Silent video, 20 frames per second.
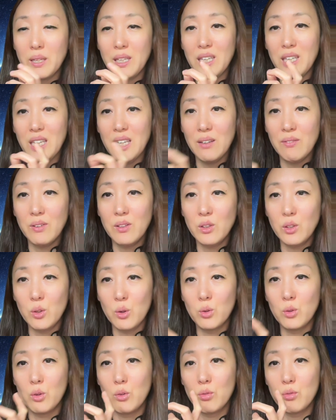even though
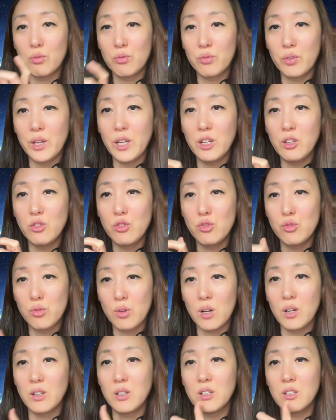the free
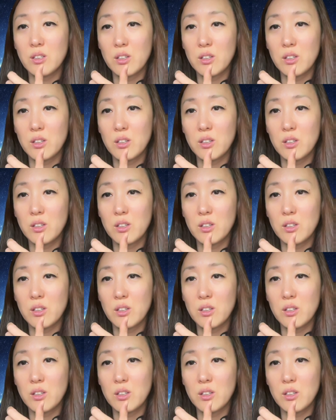drug